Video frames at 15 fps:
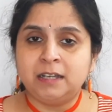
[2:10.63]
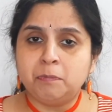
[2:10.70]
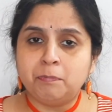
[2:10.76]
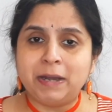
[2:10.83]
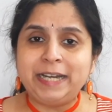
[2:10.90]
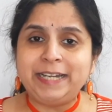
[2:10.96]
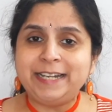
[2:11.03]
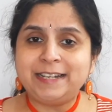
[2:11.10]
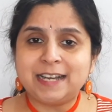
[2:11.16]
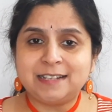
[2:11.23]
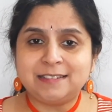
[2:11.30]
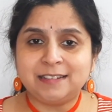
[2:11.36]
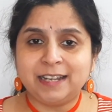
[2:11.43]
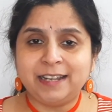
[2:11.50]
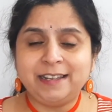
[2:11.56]

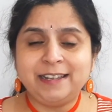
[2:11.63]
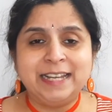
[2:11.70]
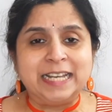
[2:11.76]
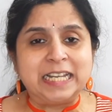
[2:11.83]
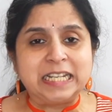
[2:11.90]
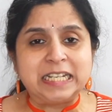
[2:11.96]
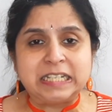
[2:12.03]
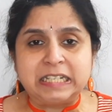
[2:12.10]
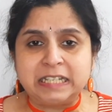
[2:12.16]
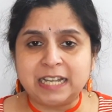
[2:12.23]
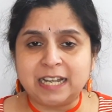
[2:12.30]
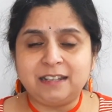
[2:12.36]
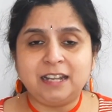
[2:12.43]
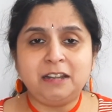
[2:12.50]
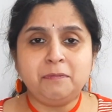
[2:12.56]
Multitasking is
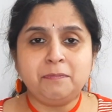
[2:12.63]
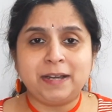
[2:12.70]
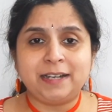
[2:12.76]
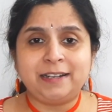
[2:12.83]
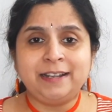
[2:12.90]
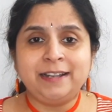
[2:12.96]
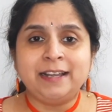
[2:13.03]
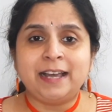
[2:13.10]
nothing but